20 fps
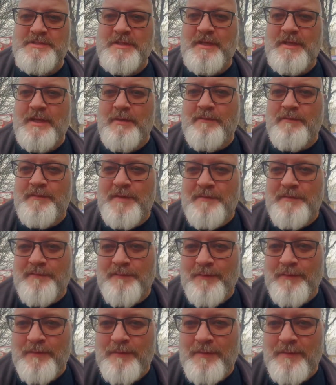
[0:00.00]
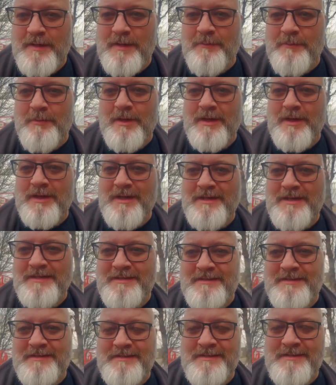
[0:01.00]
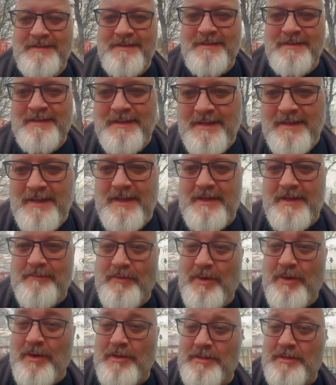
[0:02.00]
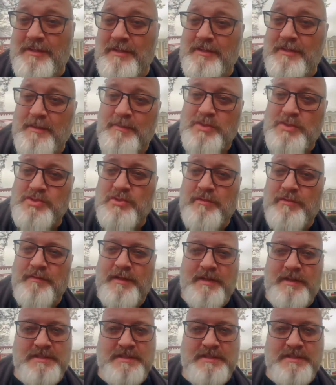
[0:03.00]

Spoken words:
did a little vid for Lily White Lane regarding Adama Traore.